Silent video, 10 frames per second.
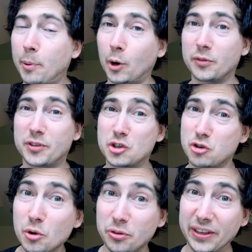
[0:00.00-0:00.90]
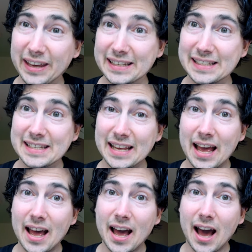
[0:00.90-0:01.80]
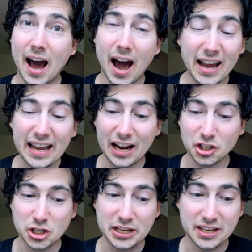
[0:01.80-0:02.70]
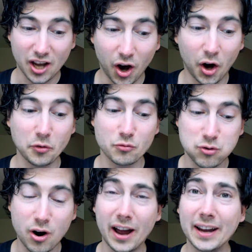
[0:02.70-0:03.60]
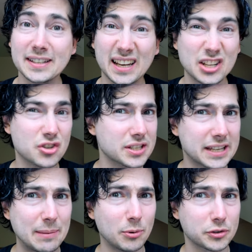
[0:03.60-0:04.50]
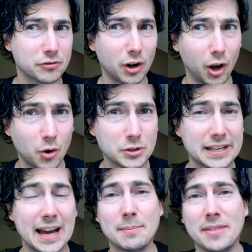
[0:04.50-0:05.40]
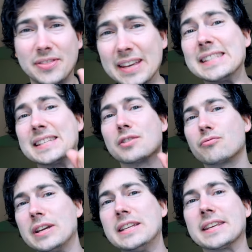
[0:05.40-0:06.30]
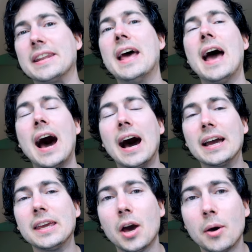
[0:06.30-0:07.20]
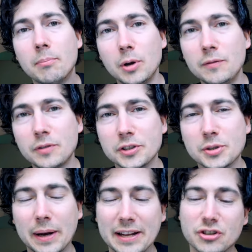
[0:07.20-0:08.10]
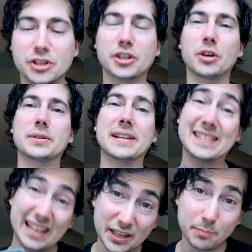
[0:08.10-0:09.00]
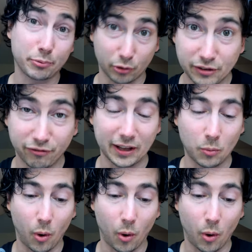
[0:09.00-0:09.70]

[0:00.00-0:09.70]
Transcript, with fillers: but the truth is, I actually can't ride electric skateboards for a long time, and this is the reason I moved on to electric scooters, and I'll tell you briefly